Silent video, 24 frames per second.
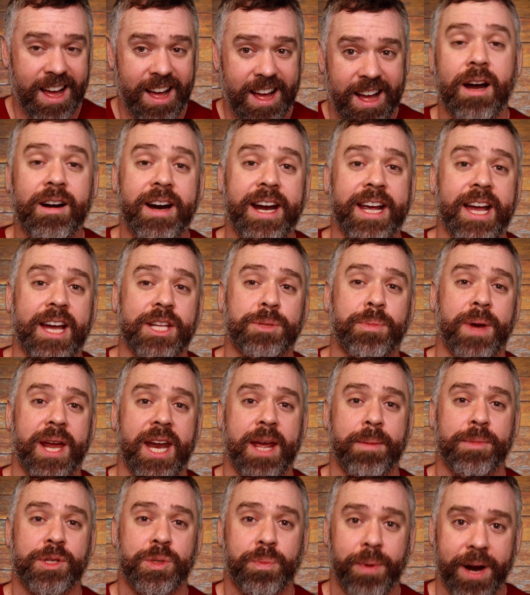All right, guys, my
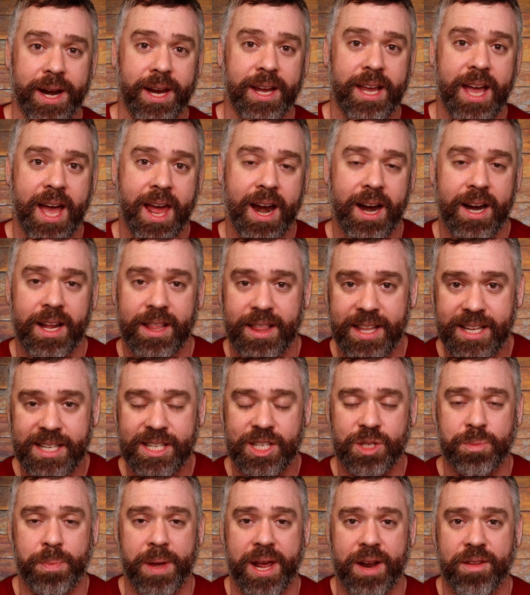name is Brendan Kennedy. This
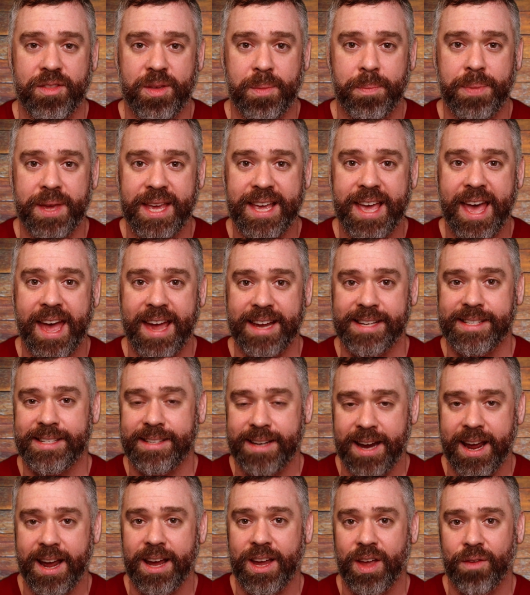has been the BK
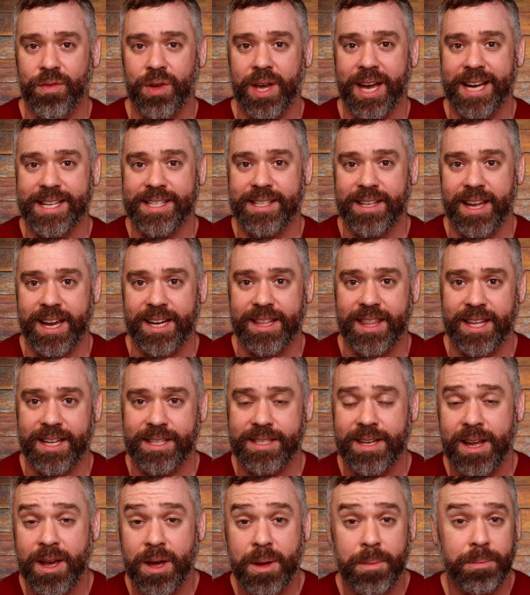Stank. If you guys like
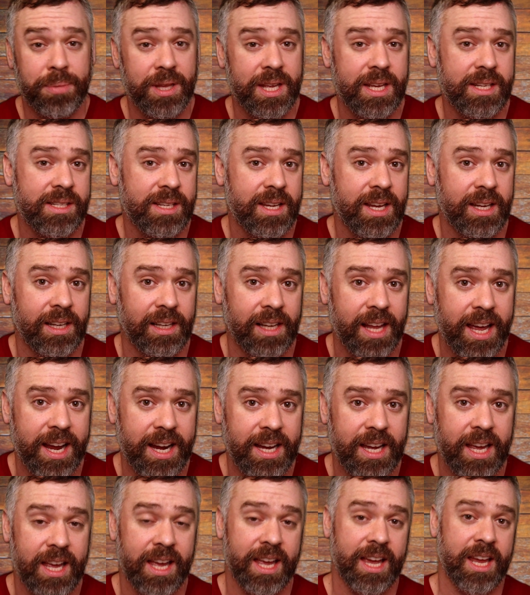this, please hit like.